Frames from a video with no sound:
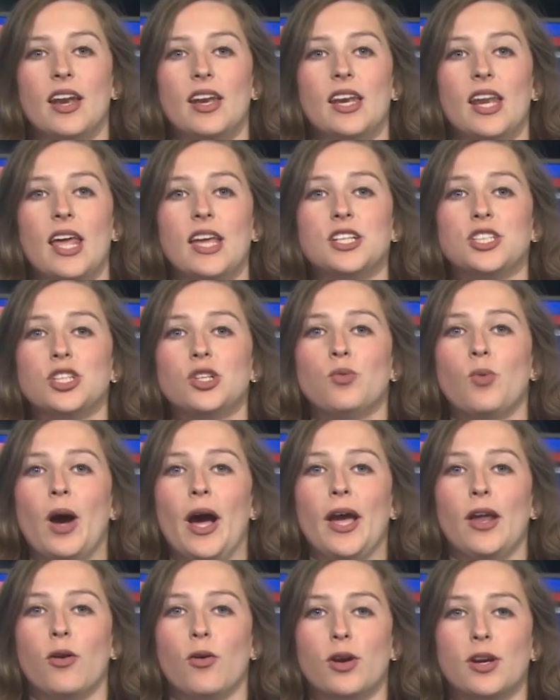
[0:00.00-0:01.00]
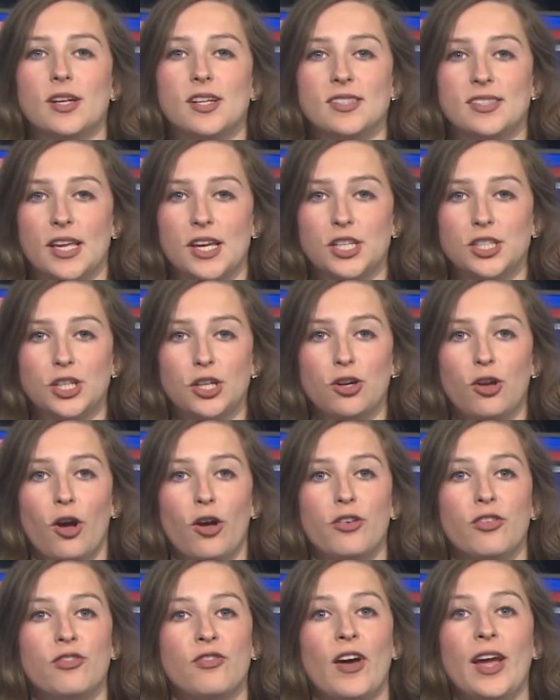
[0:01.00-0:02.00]
A nationwide organization
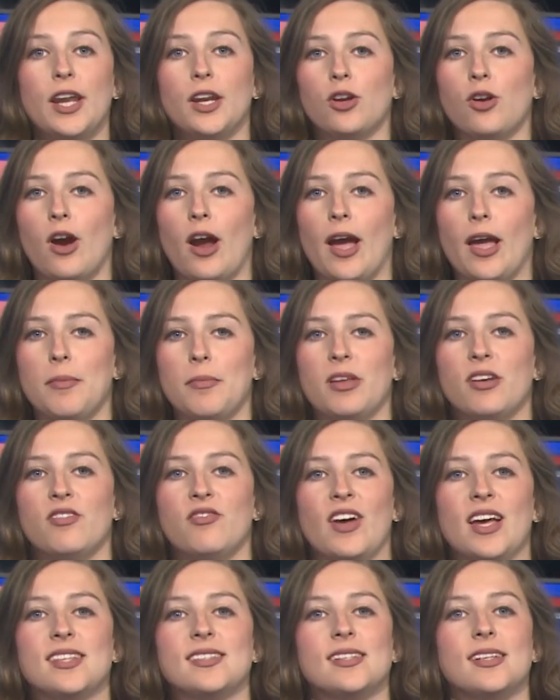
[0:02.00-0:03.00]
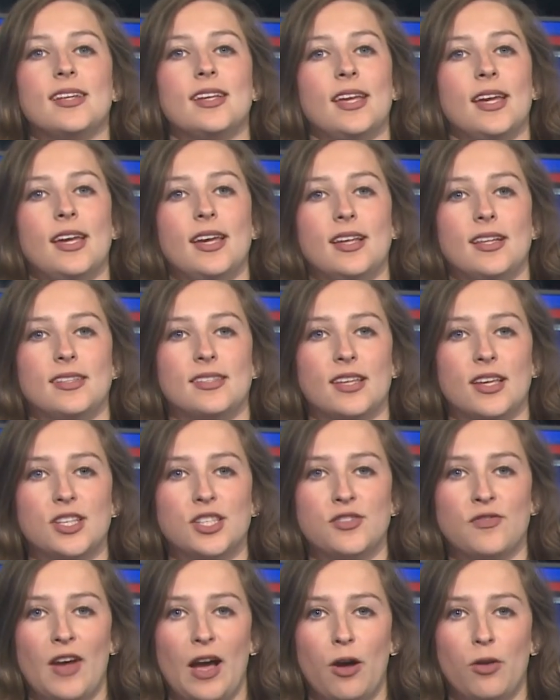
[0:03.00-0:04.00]
called Fight Crime Investing Kids
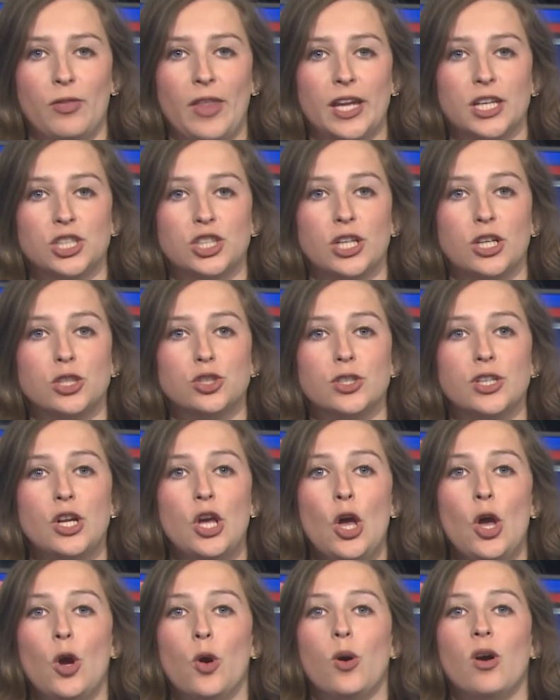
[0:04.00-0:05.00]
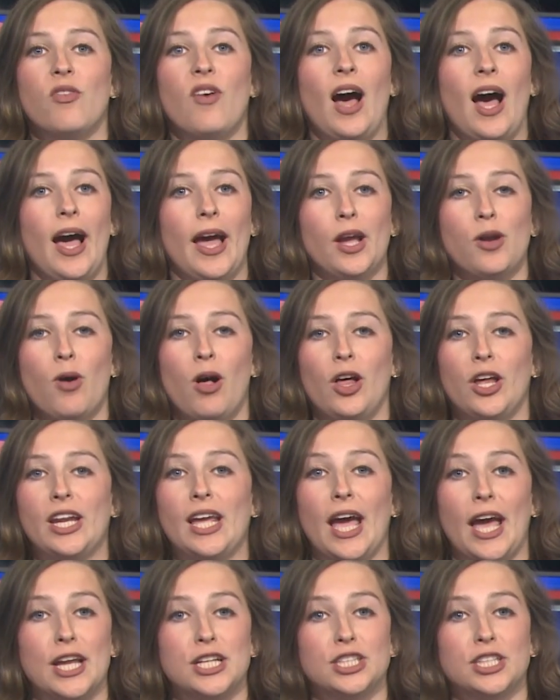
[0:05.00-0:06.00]
has found that children who have high-quality
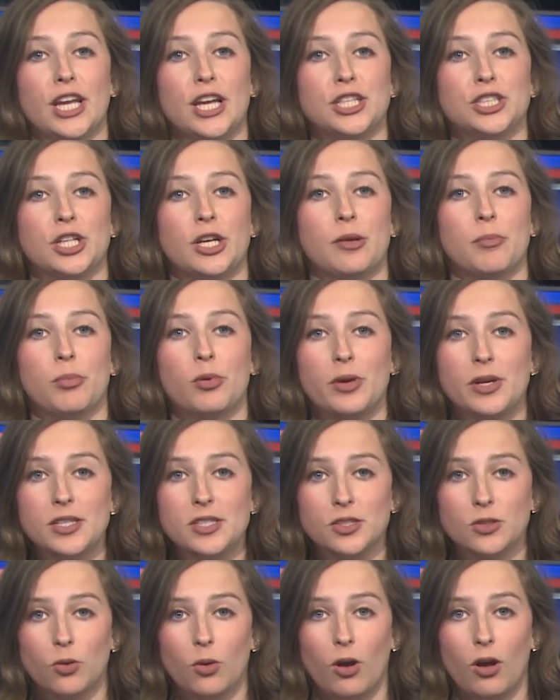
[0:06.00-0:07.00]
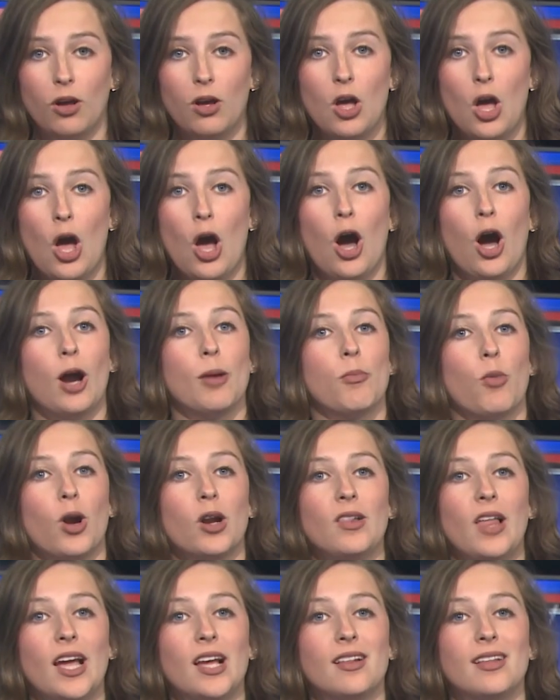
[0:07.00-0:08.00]
education in preschool are more
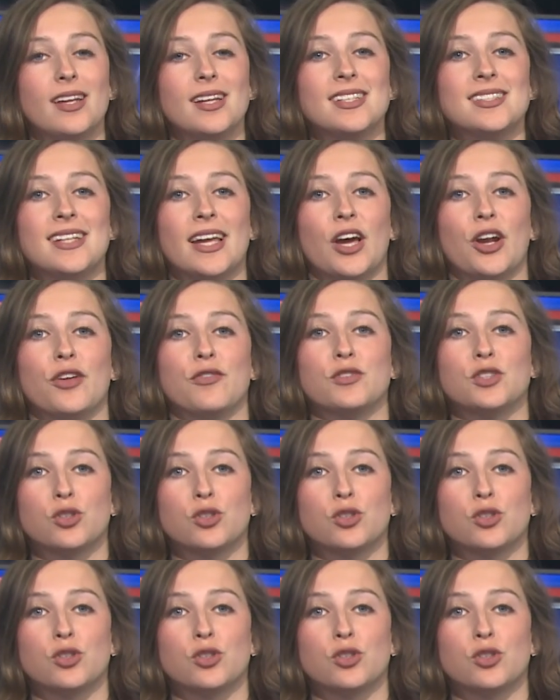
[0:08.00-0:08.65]
likely to stay out of